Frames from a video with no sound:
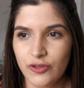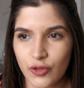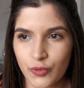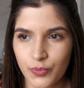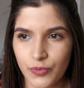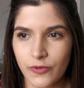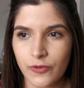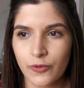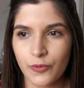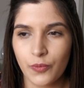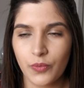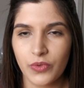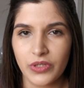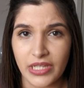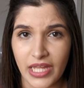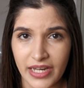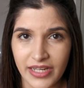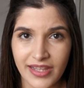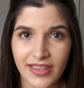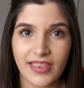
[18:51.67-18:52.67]
your book
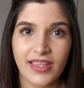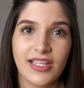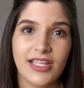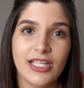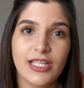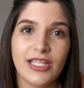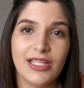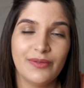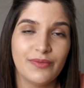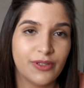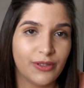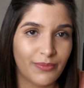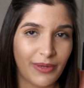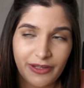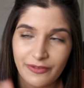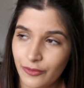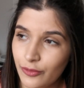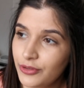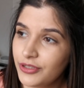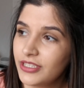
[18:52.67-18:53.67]
with anything, even
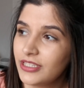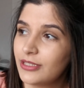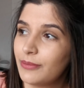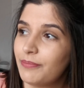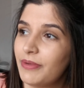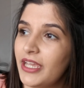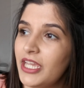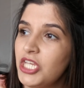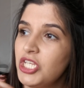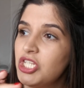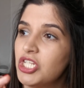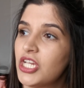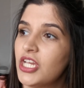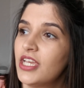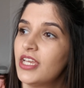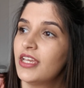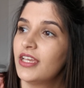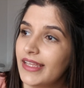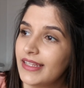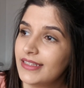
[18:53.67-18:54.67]
by folding the page
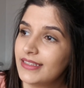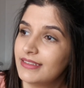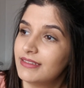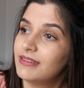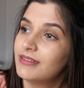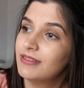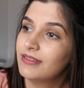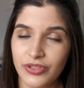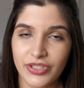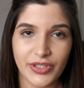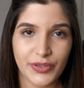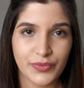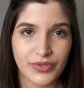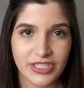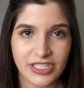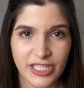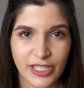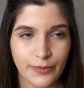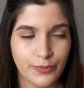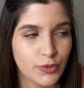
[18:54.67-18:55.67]
and using a
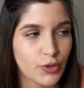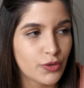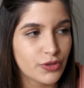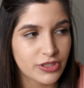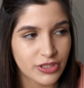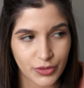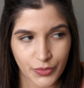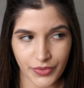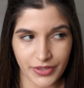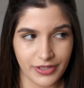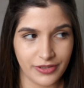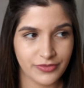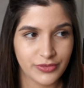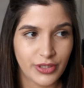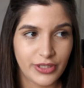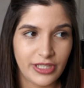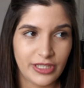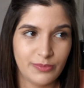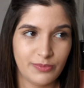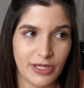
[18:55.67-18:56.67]
receipt or a square of
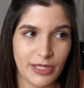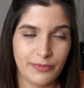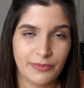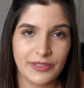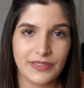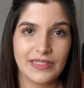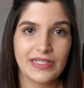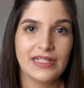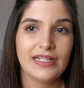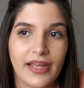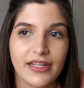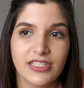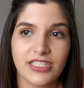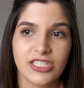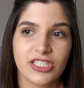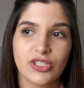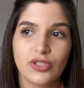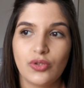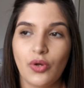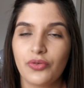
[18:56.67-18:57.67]
toilet paper. I
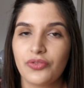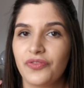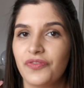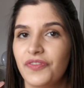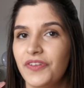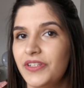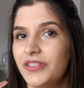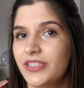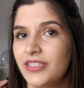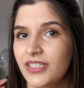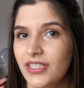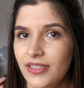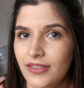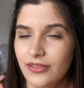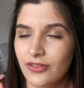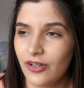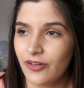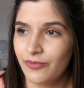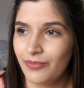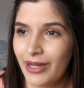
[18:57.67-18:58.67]
just don't feel the
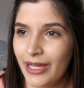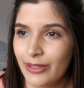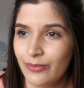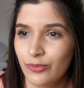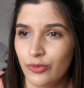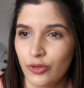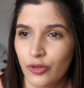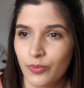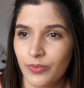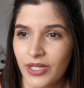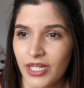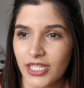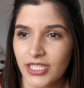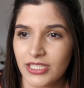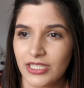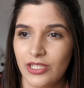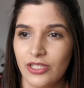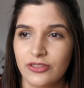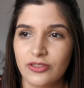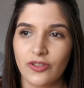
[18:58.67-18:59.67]
need of buying
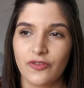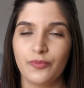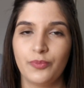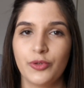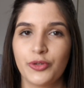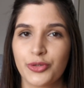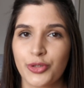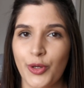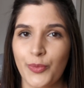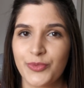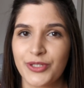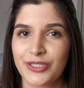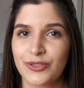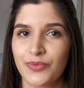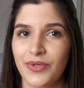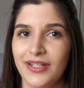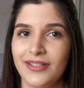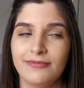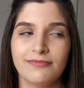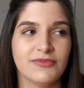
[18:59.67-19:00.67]
bookmarks. Lots of bookshops
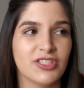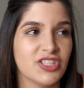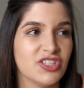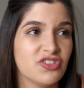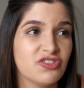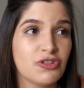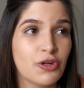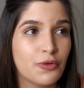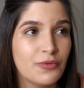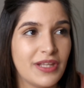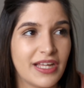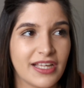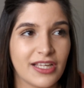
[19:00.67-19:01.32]
as well just throw,